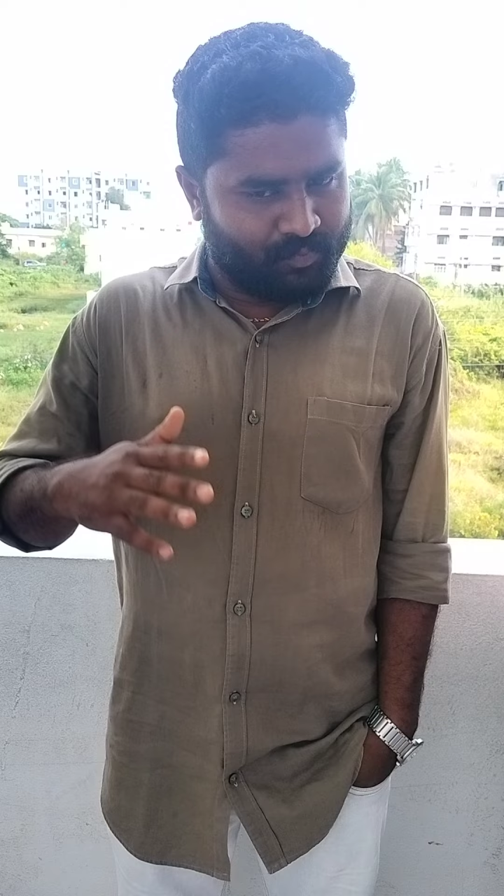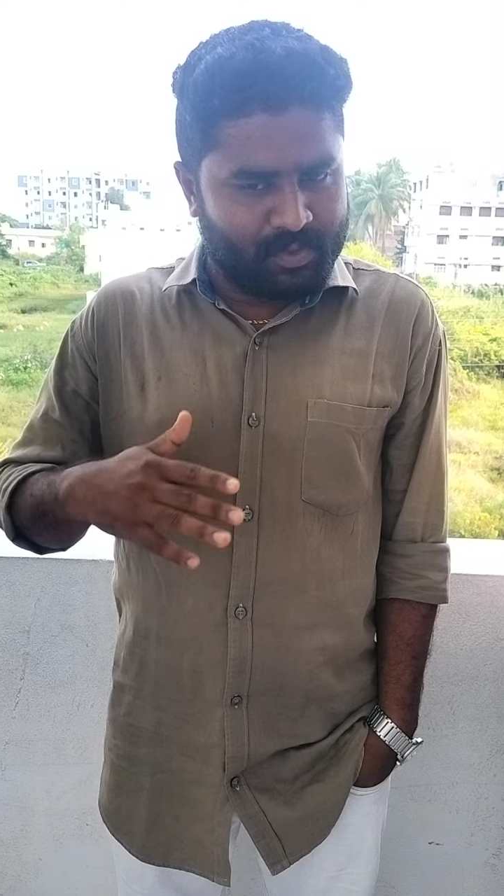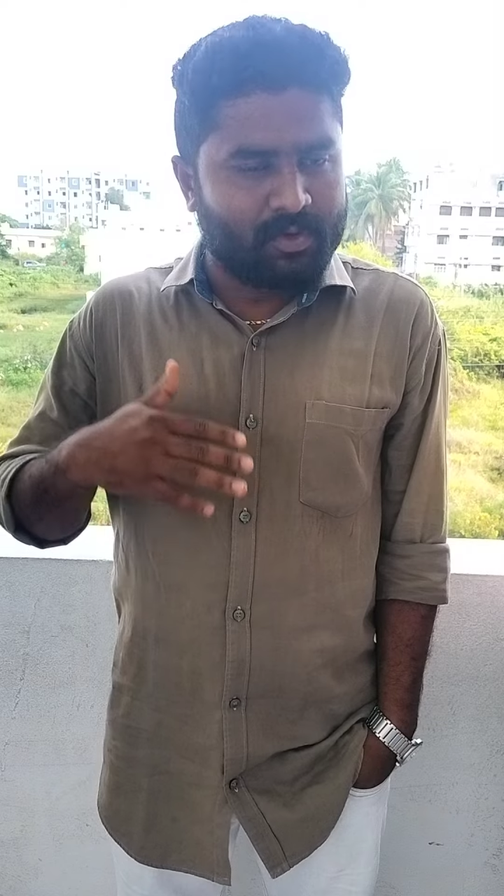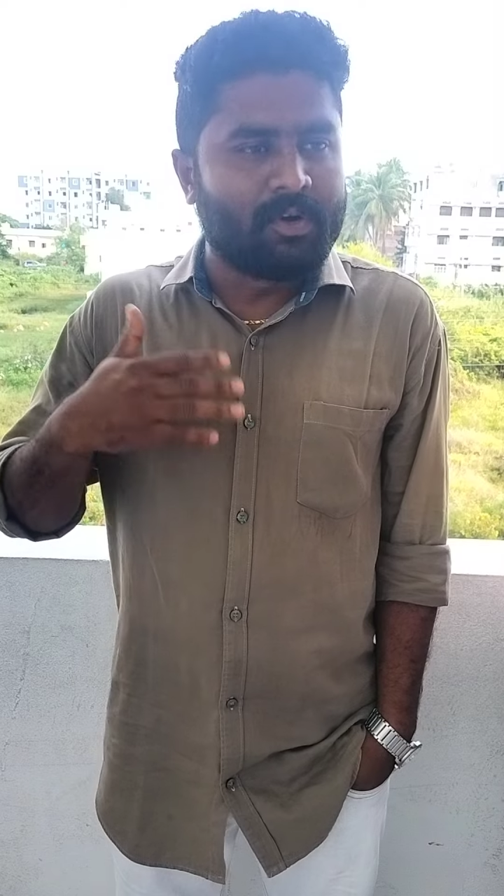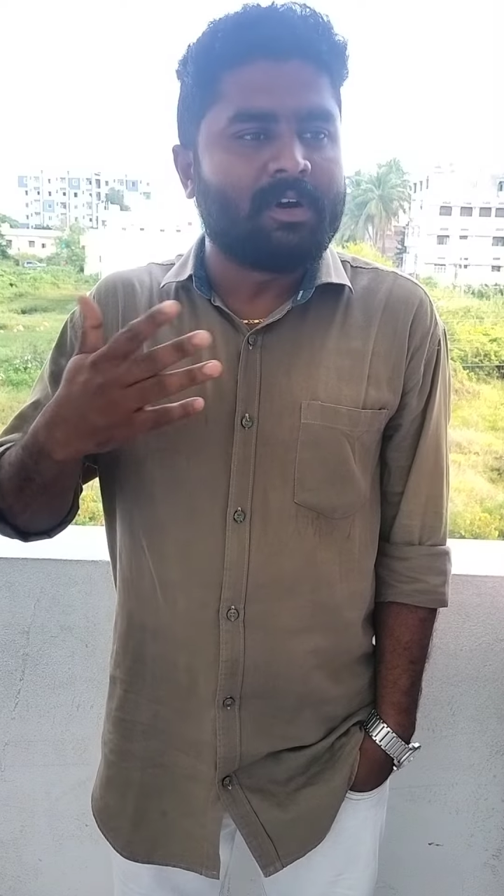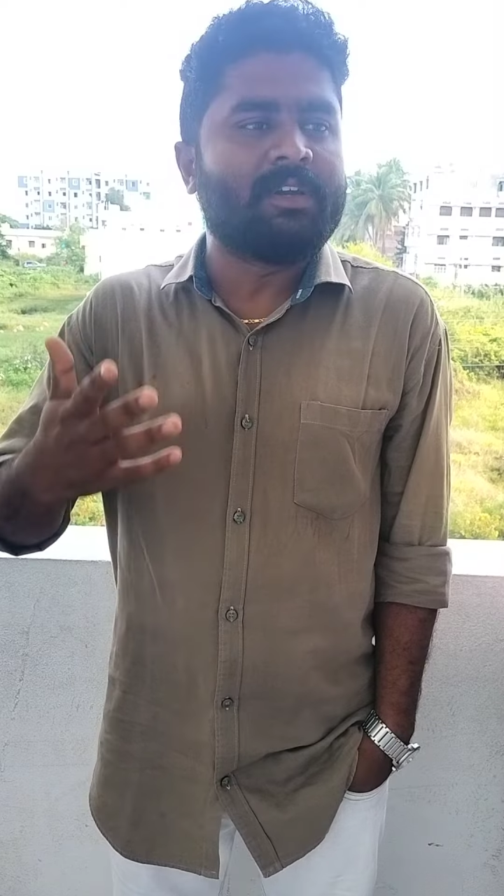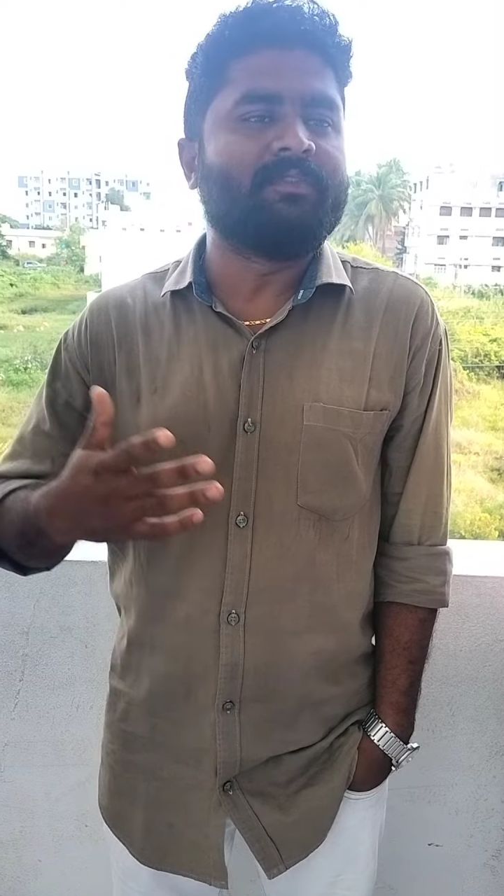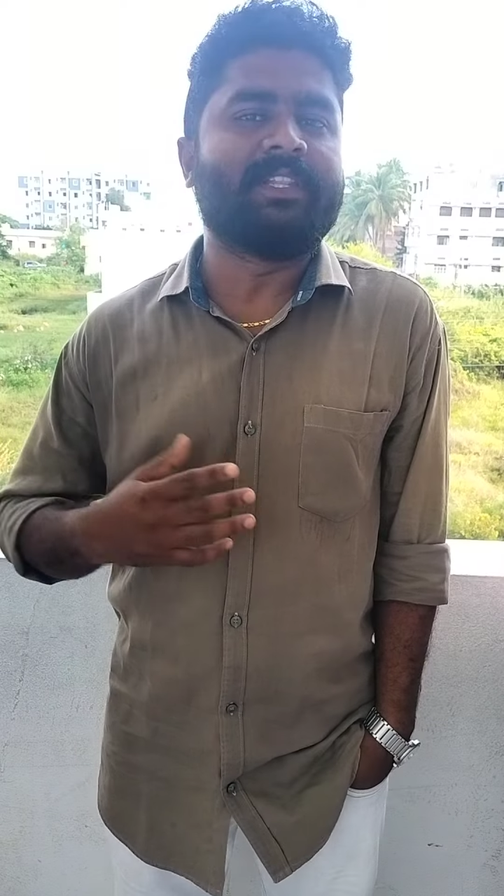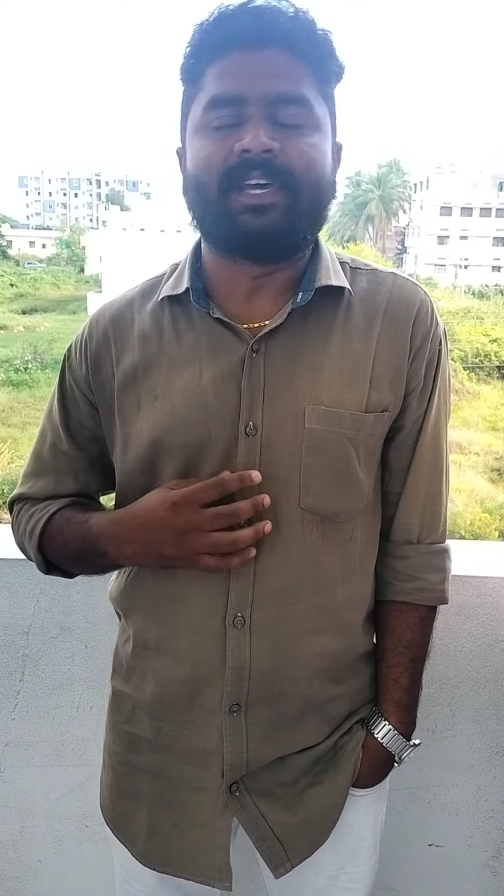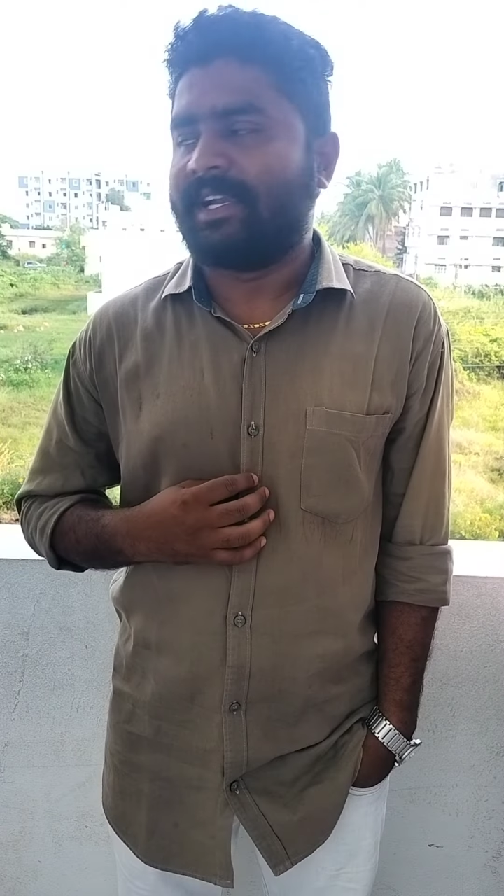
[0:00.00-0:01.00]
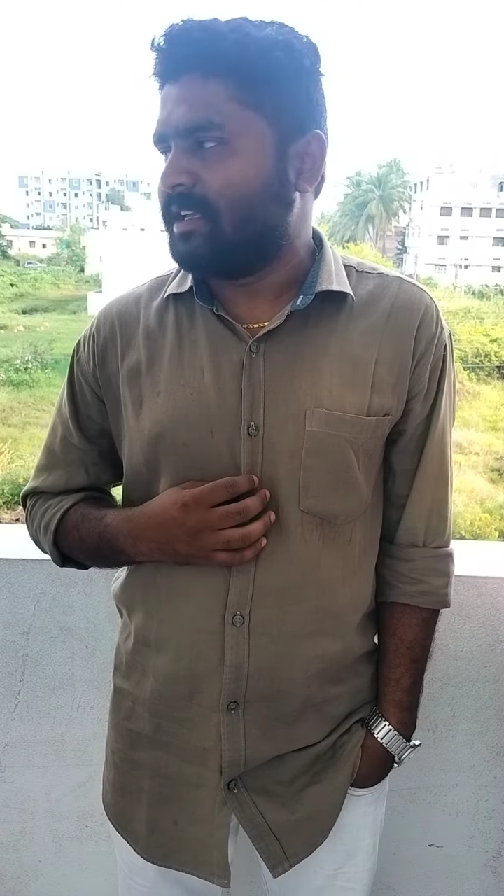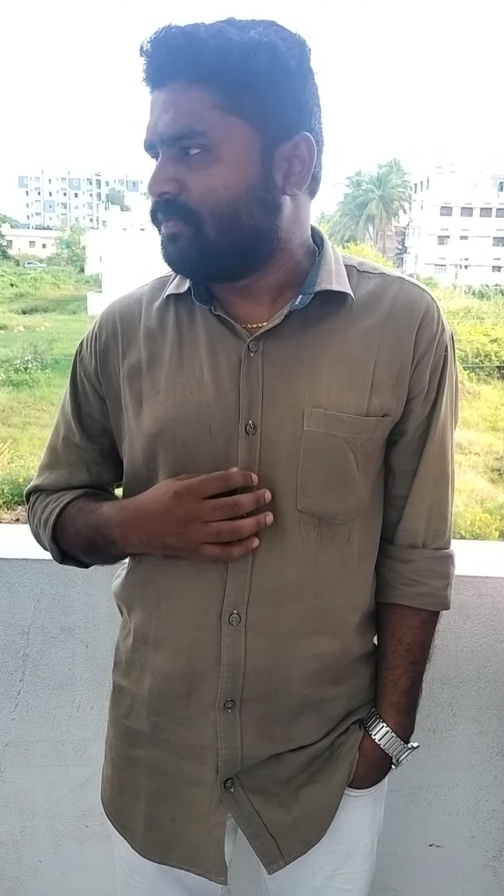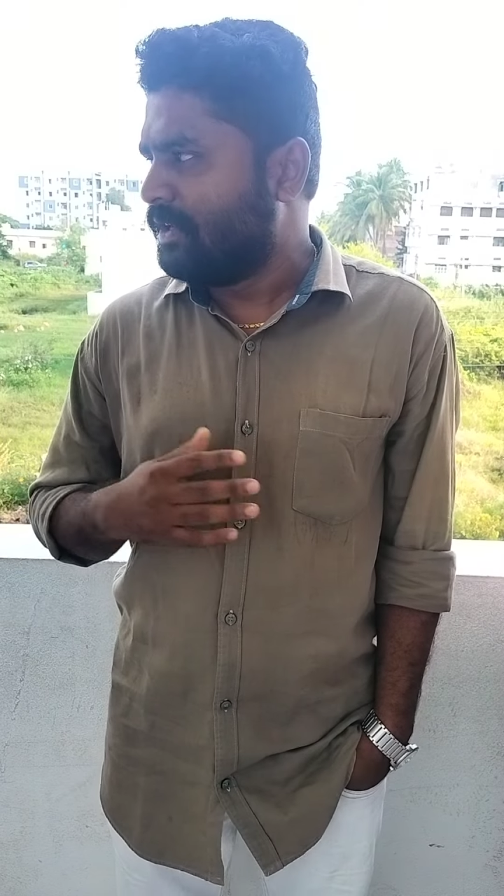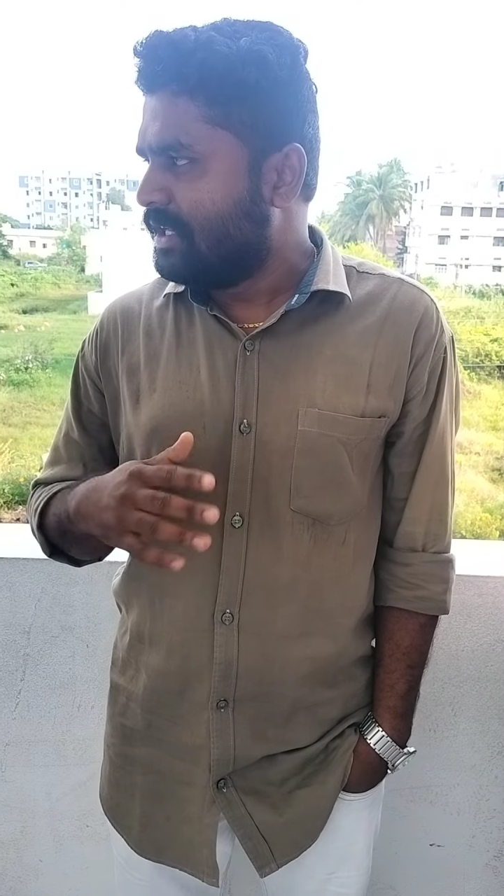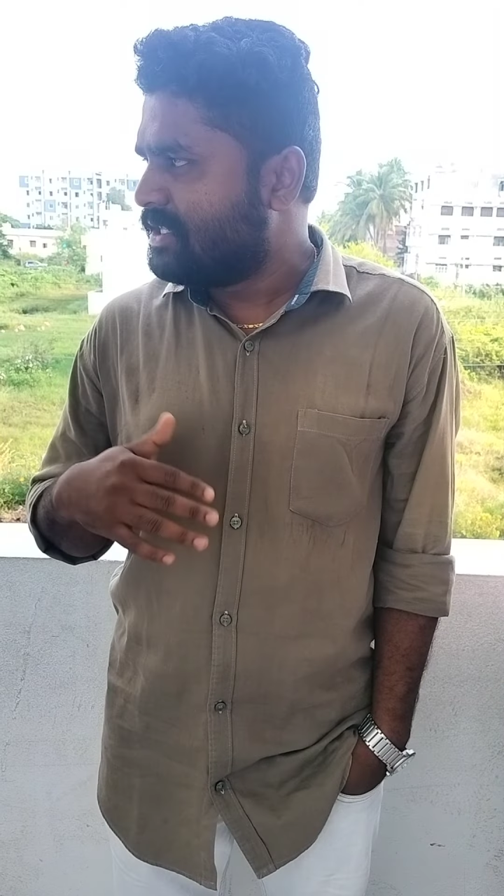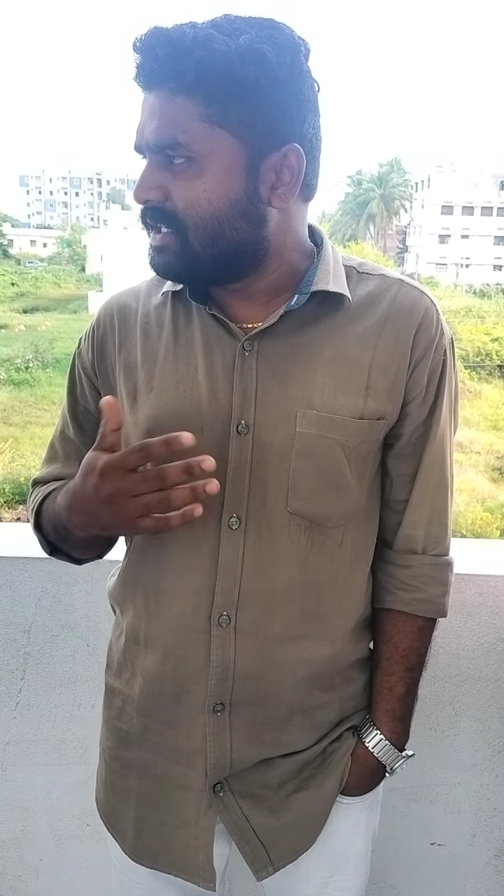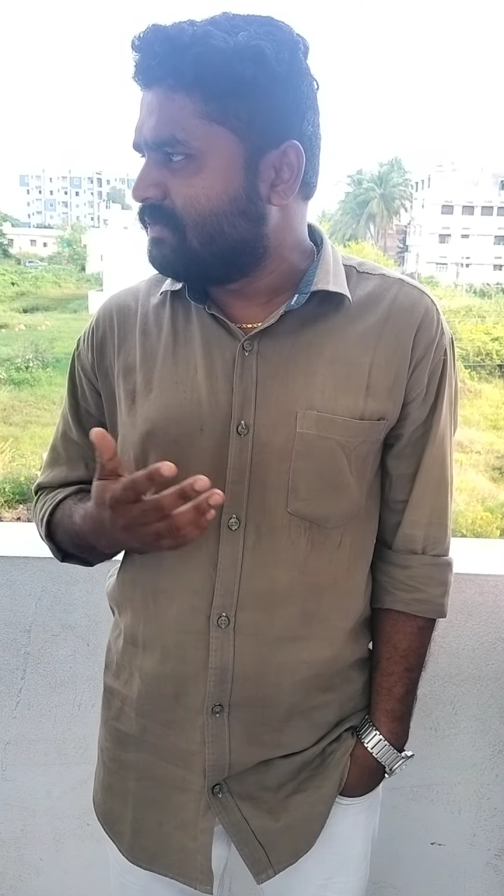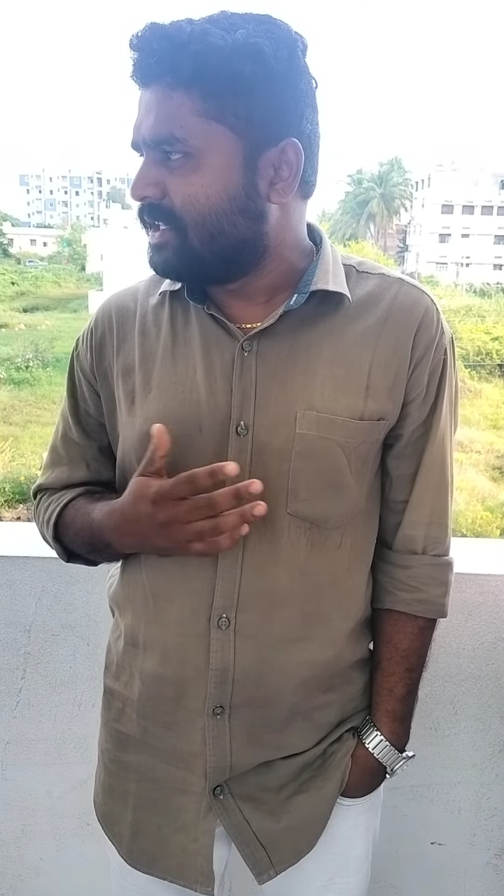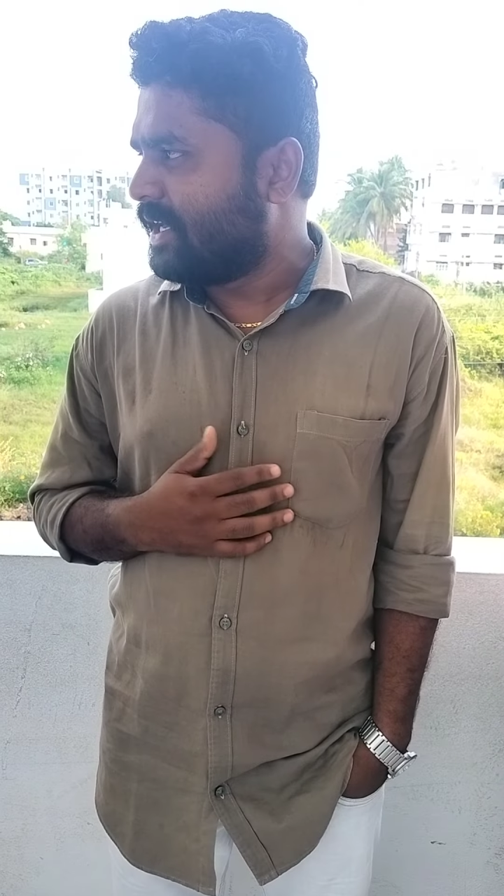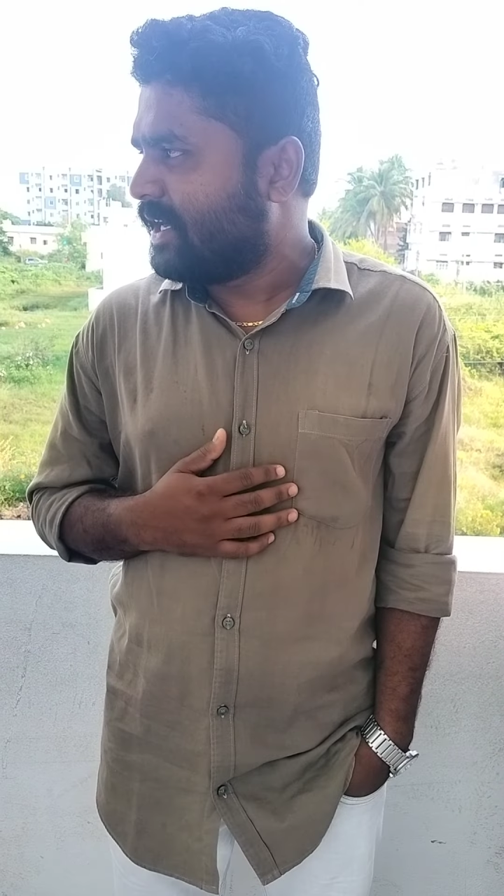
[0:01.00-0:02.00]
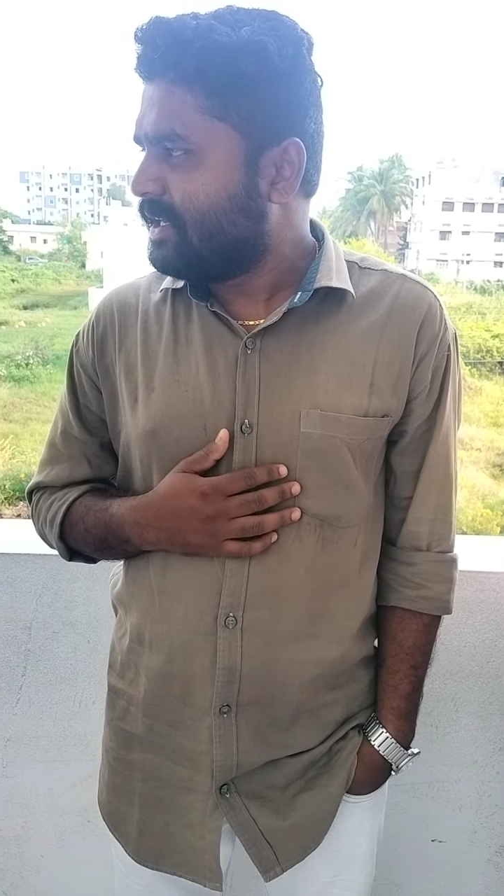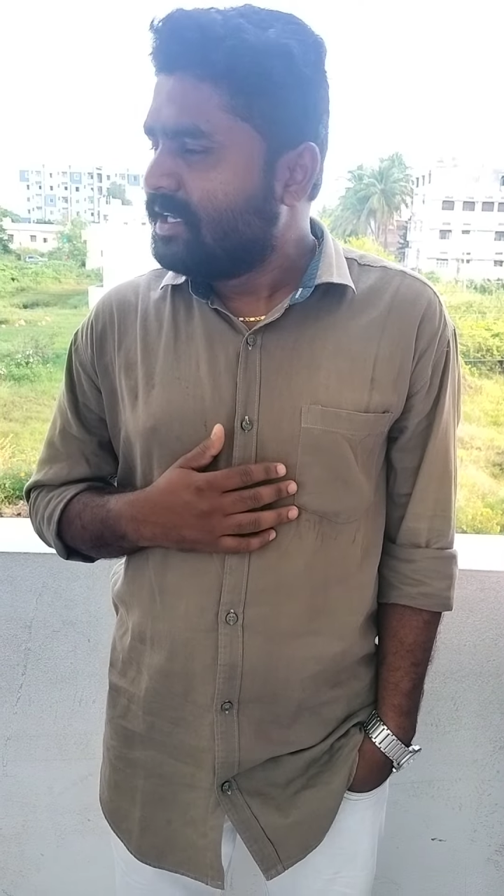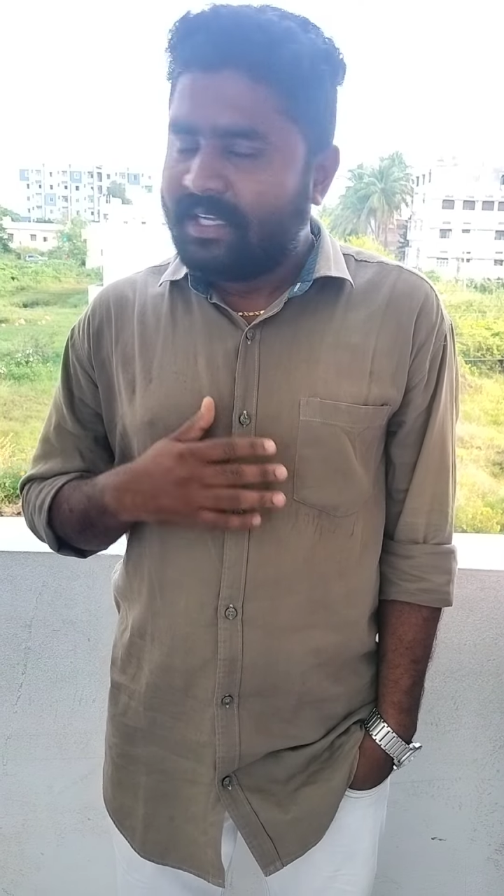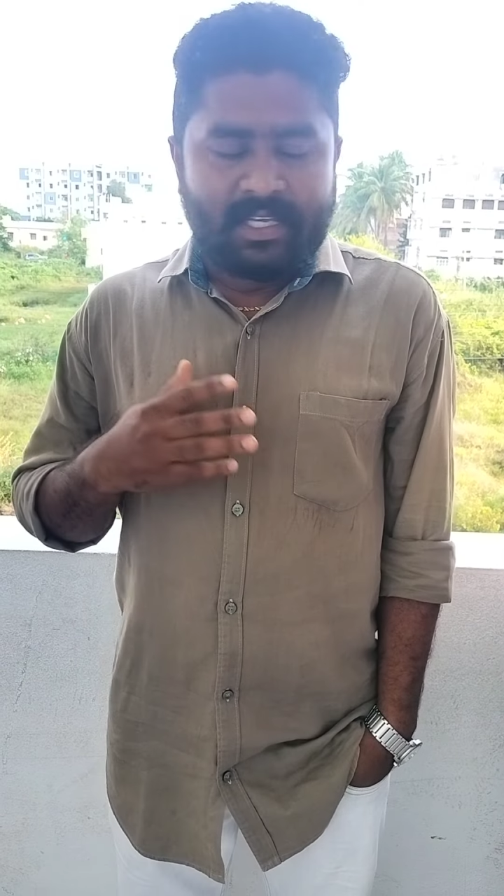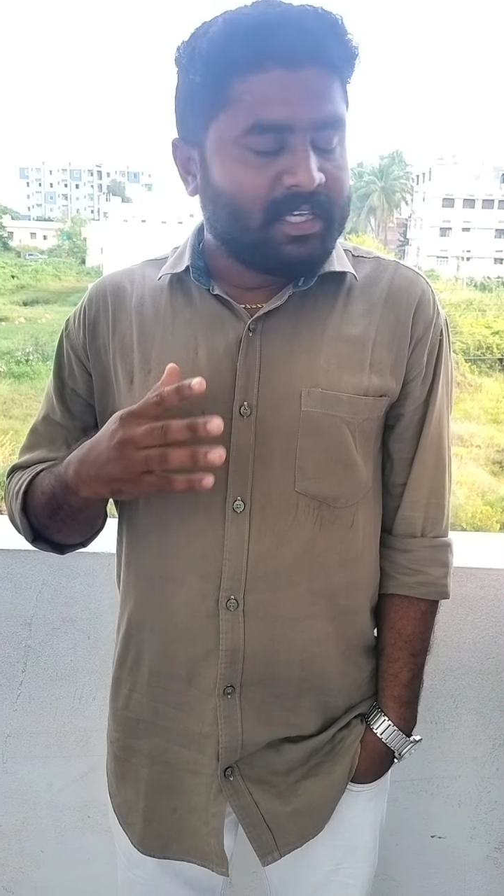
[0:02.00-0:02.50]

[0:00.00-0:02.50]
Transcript: if you go on with that, if you listen with that,